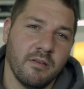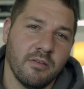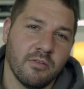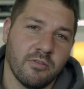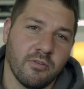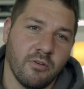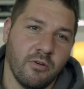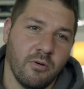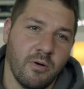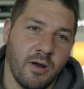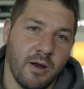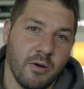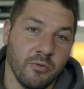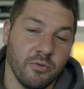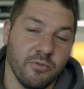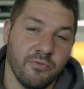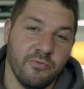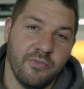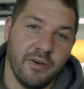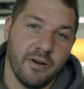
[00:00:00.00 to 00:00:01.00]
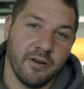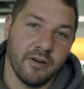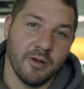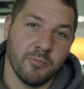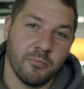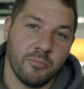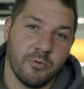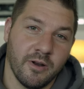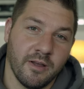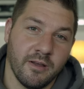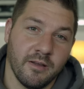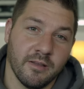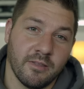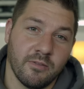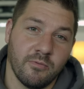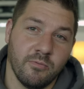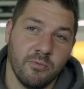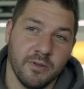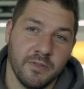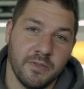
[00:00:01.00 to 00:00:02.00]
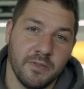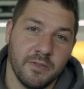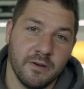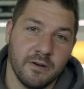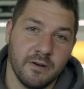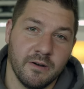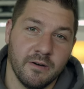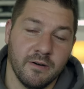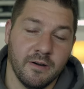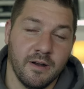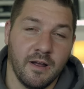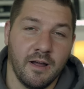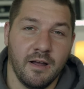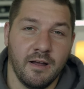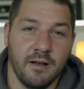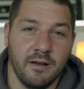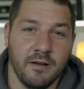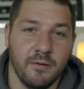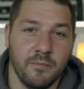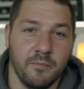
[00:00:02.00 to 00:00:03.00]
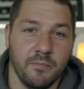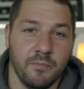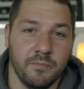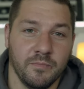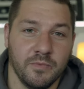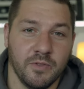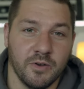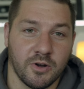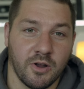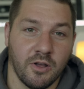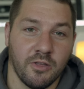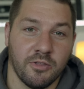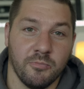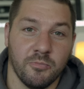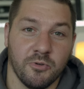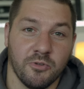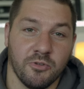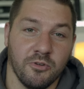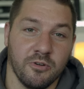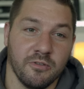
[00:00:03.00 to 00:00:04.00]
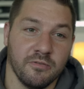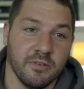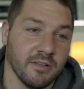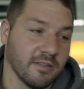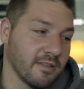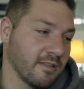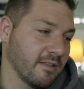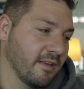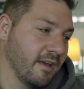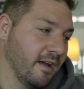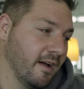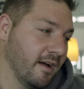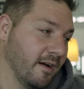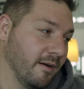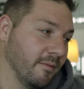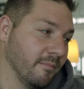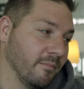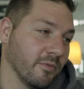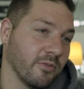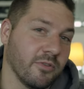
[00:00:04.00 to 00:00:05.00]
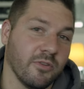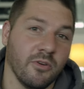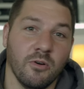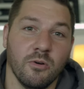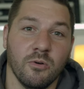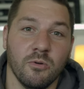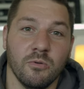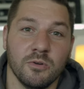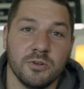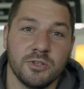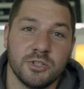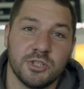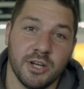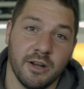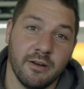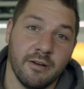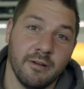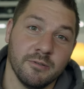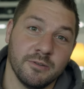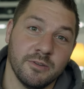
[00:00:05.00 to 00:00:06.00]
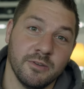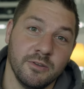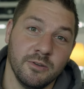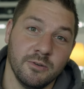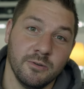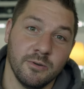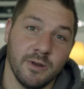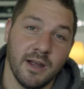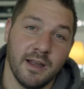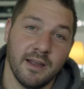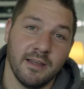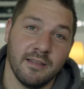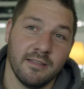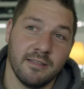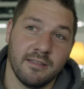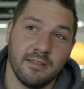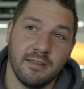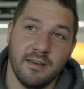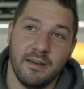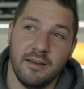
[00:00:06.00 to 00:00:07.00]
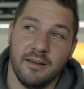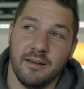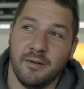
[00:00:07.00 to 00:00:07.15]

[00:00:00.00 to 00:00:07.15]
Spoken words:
So I was very impressed with their customer service. So shout out to you guys.